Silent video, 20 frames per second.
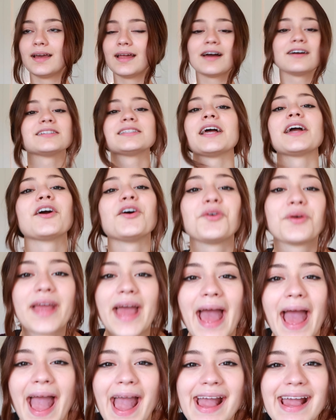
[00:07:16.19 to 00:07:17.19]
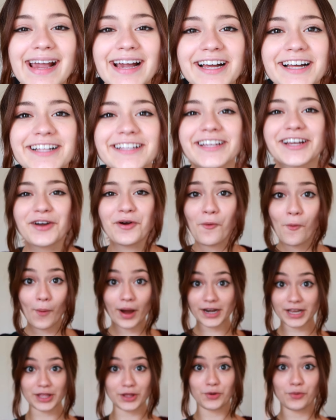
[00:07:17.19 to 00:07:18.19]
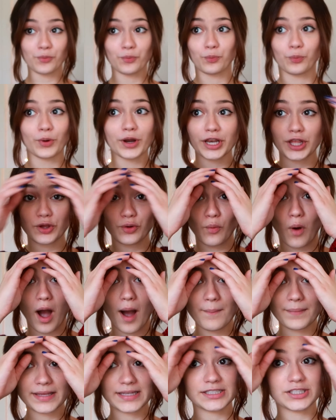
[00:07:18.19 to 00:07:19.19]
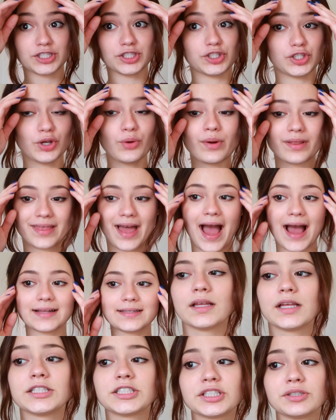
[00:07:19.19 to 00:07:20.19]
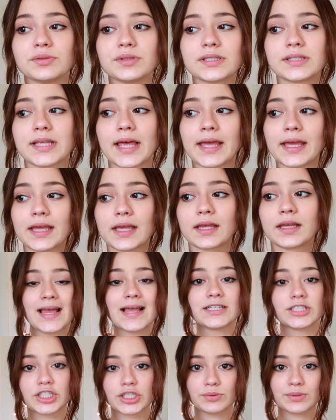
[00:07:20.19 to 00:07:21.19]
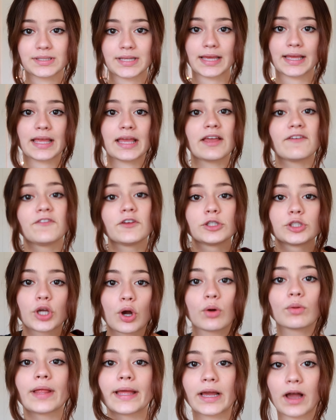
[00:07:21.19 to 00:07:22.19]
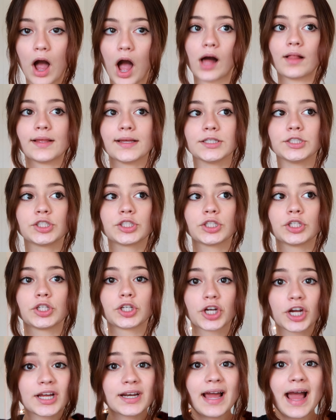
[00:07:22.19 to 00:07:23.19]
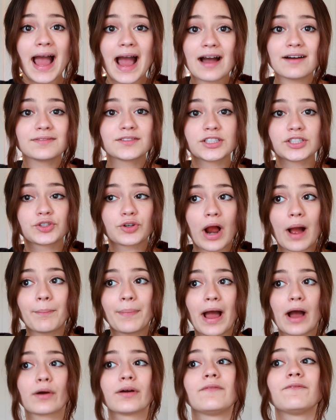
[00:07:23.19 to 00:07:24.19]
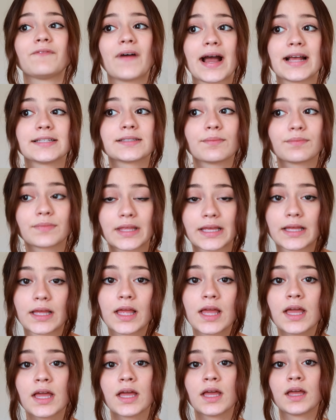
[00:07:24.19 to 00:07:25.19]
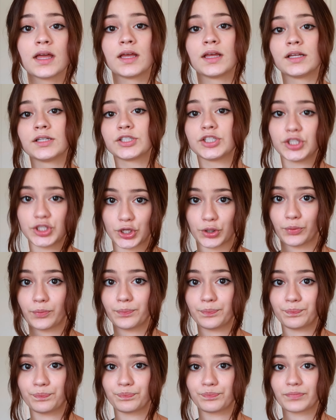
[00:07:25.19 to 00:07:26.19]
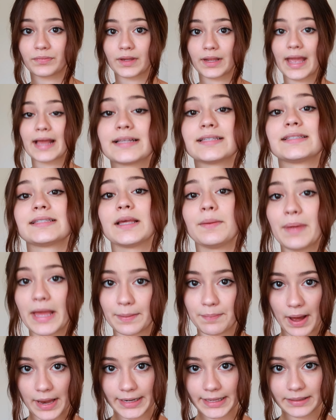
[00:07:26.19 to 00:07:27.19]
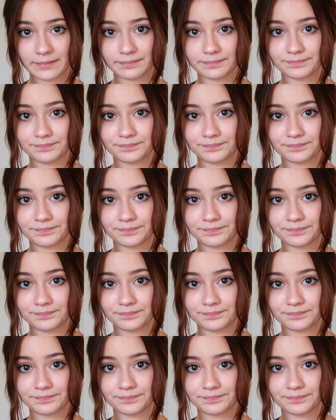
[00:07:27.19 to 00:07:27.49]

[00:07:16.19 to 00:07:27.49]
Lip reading: And I was like, okay, like what do you want me to do with that? And she was like, if you don't like college, you're gonna have to drop out and find something to do to make money.